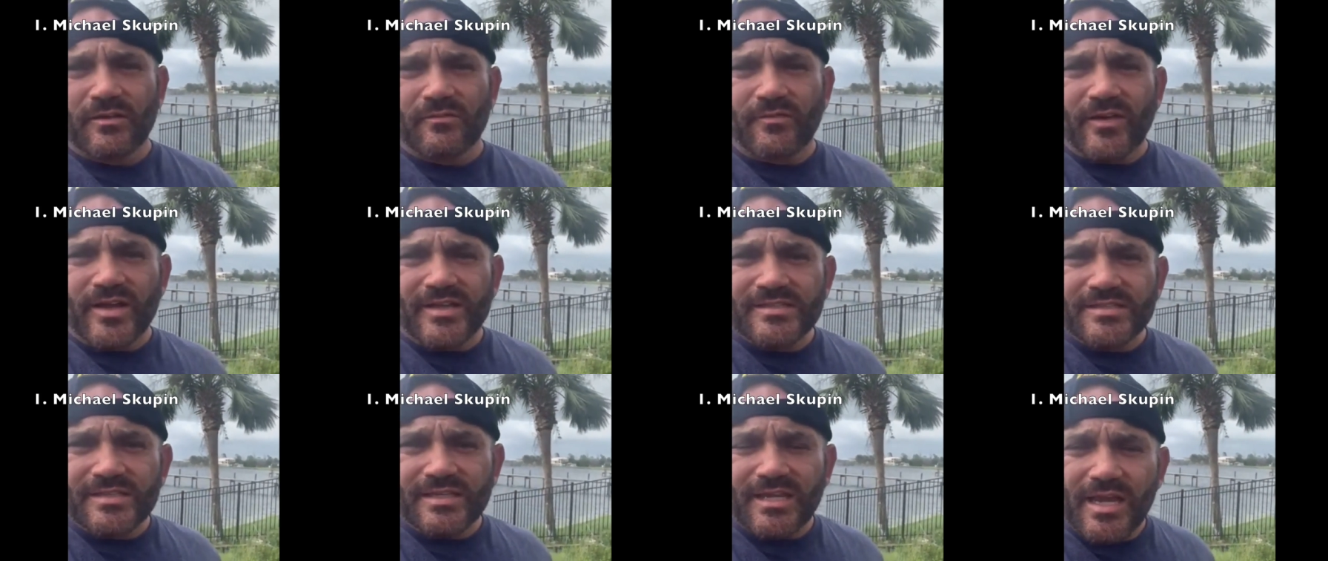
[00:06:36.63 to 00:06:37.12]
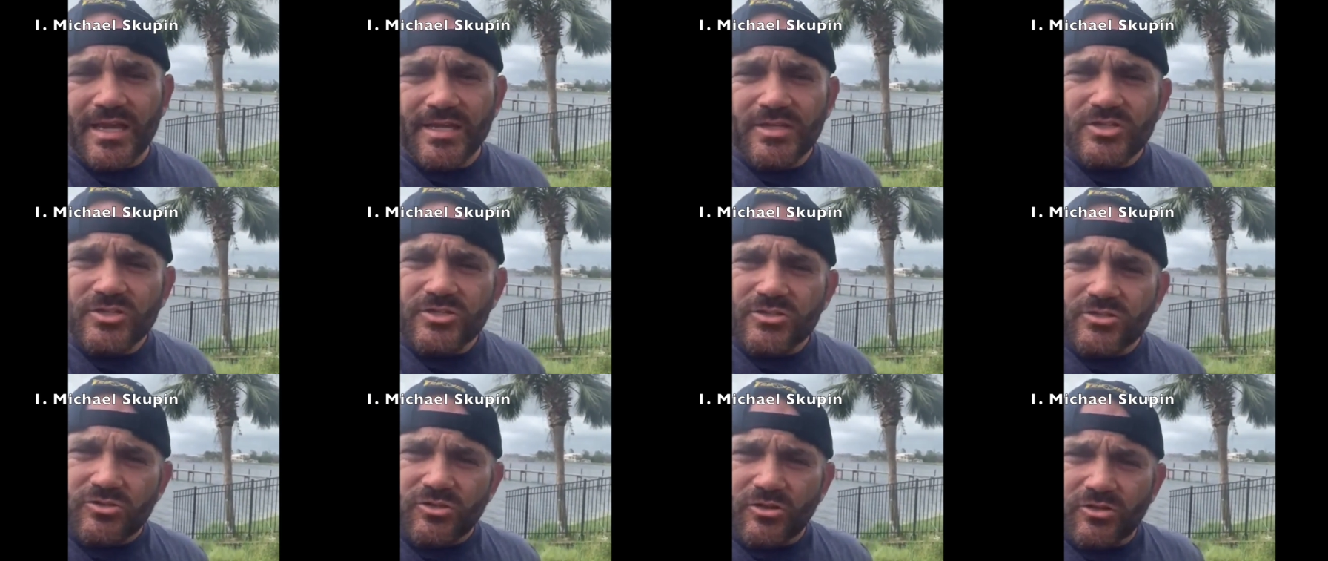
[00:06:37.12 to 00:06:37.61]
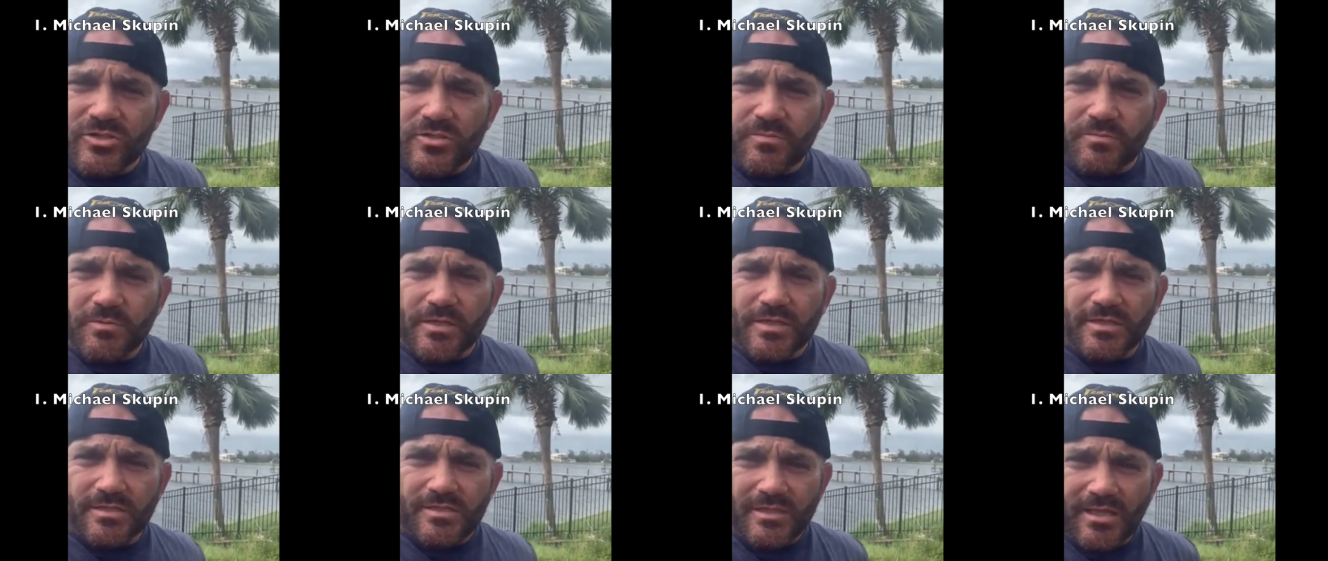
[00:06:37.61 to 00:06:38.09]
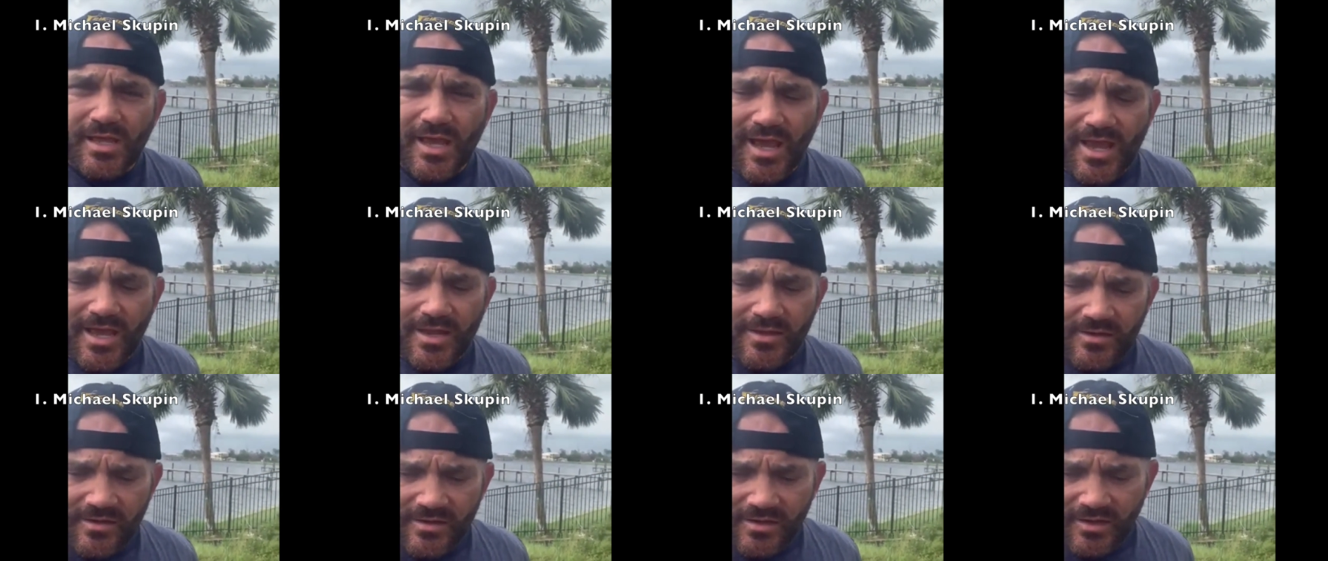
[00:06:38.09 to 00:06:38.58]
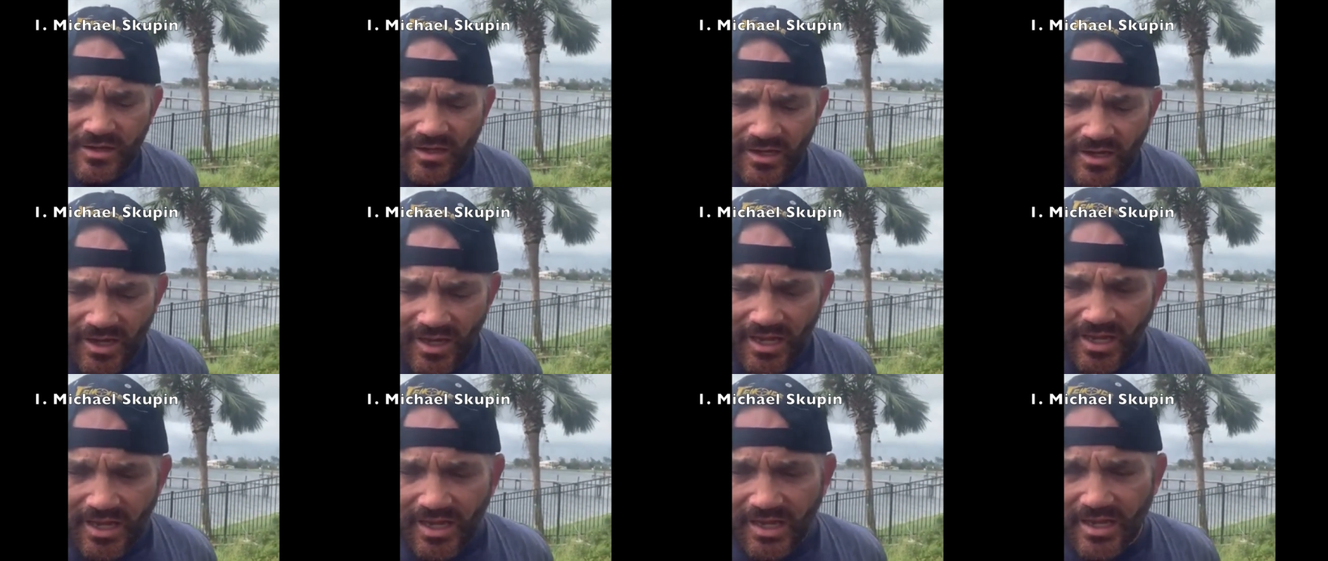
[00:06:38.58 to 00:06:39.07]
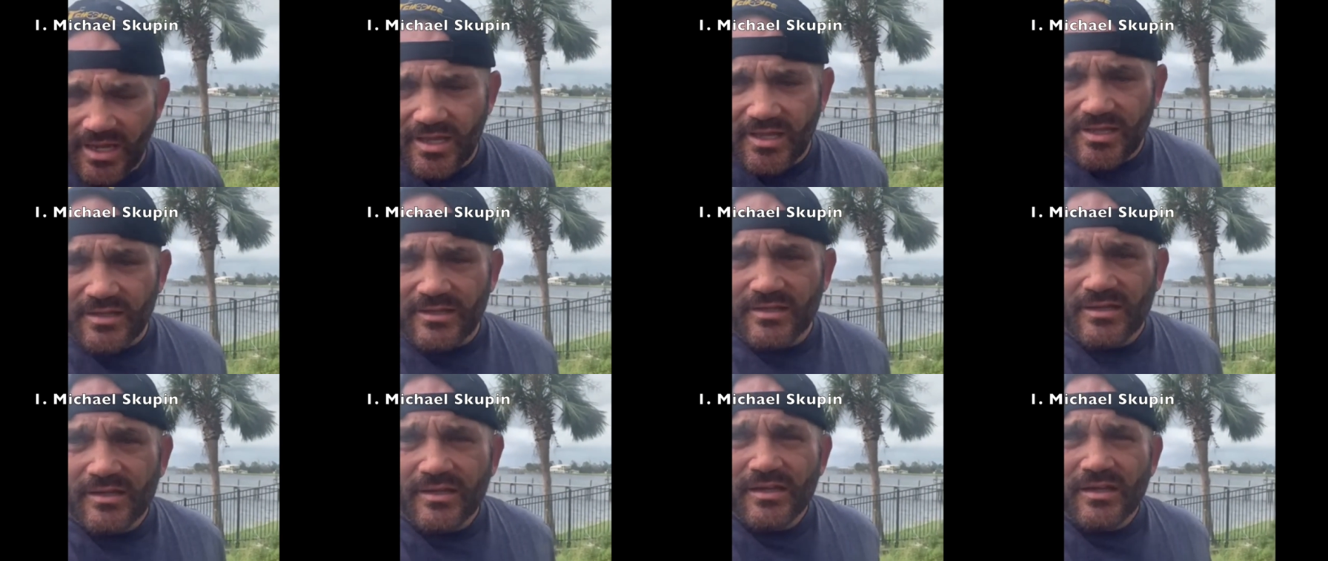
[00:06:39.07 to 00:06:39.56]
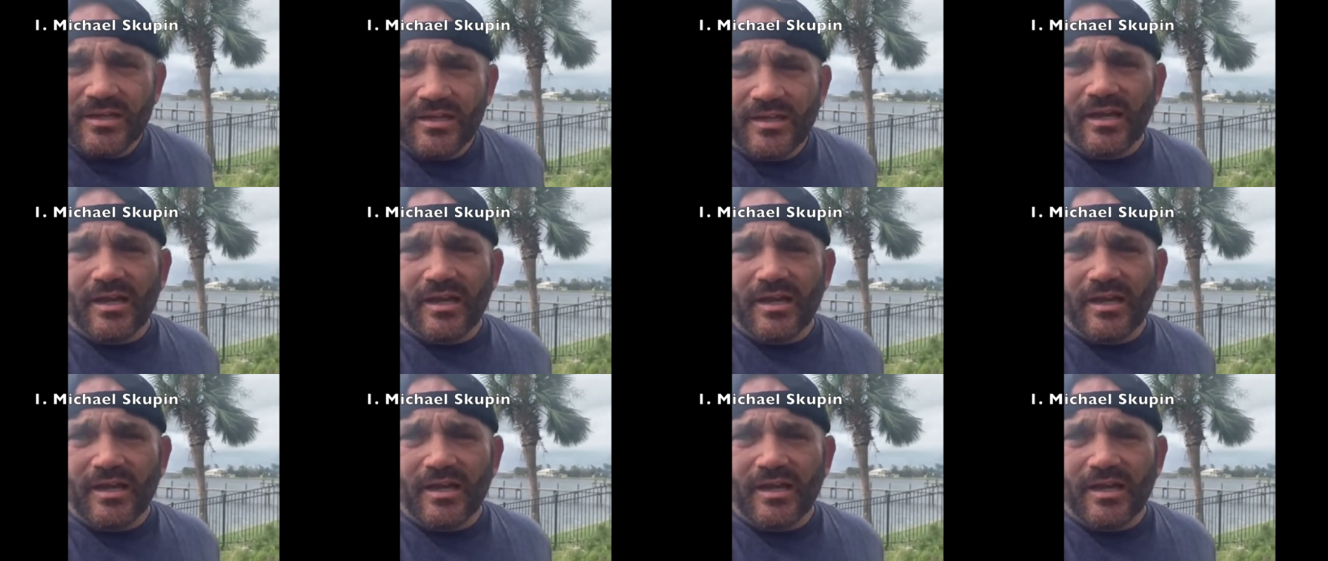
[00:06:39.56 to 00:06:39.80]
Investigation starts because of that, and